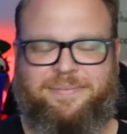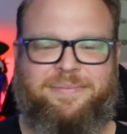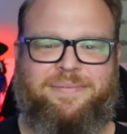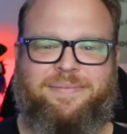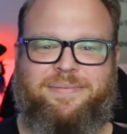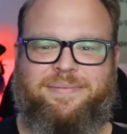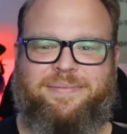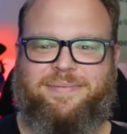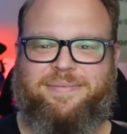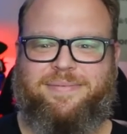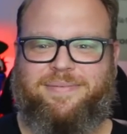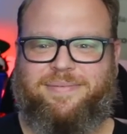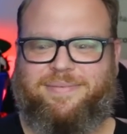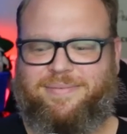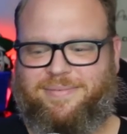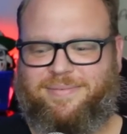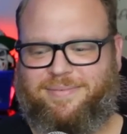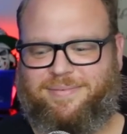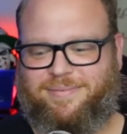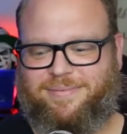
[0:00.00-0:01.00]

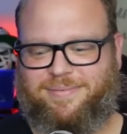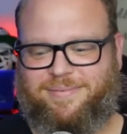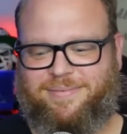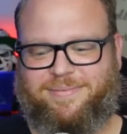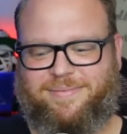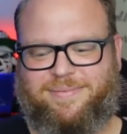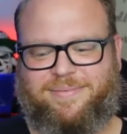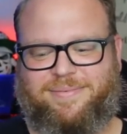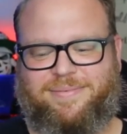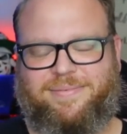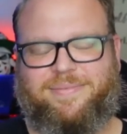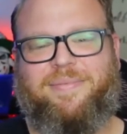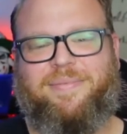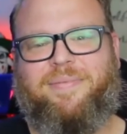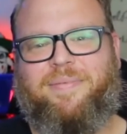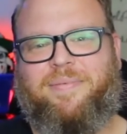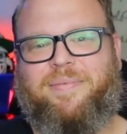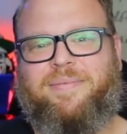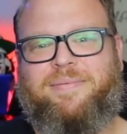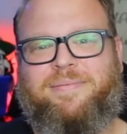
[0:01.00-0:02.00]

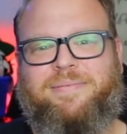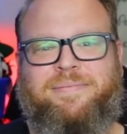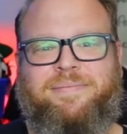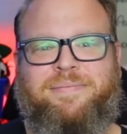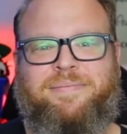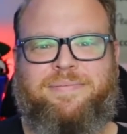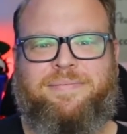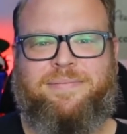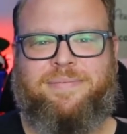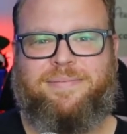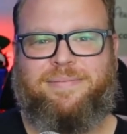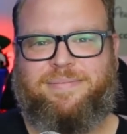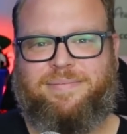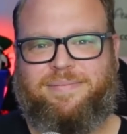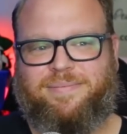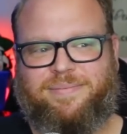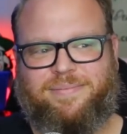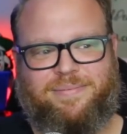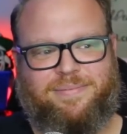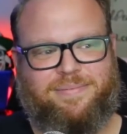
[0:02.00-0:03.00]

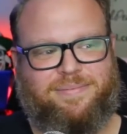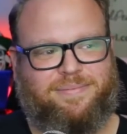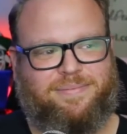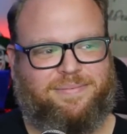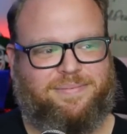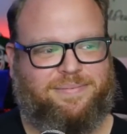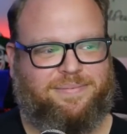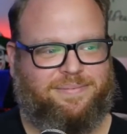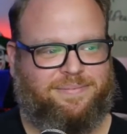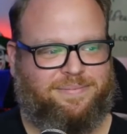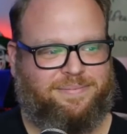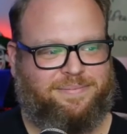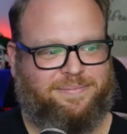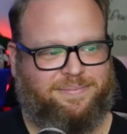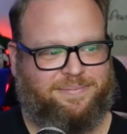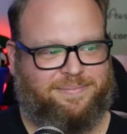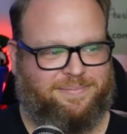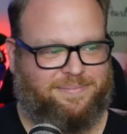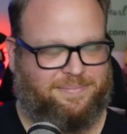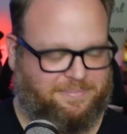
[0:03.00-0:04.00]

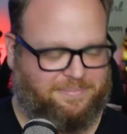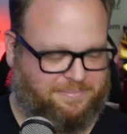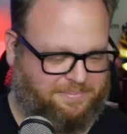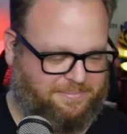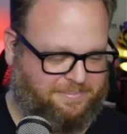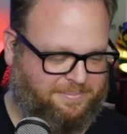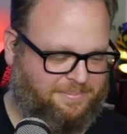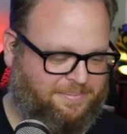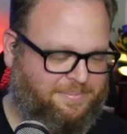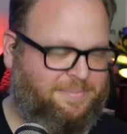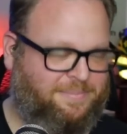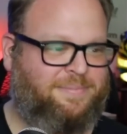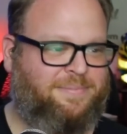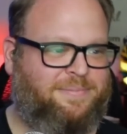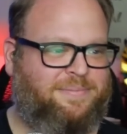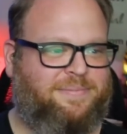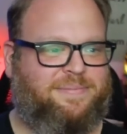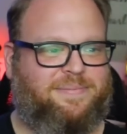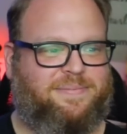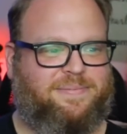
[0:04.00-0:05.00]

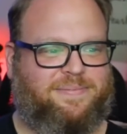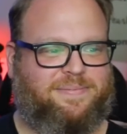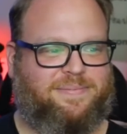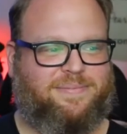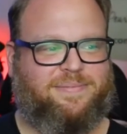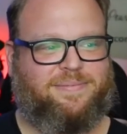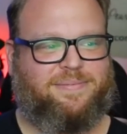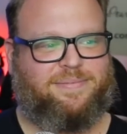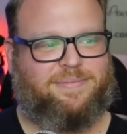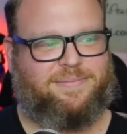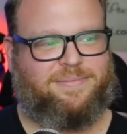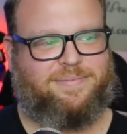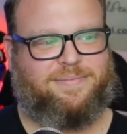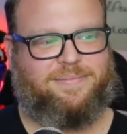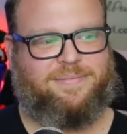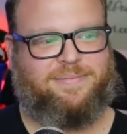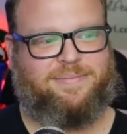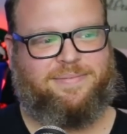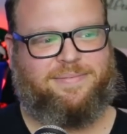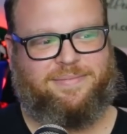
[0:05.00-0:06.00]

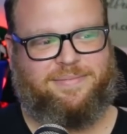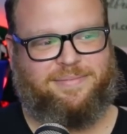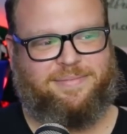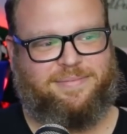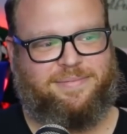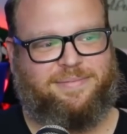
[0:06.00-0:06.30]
The person shown says nothing.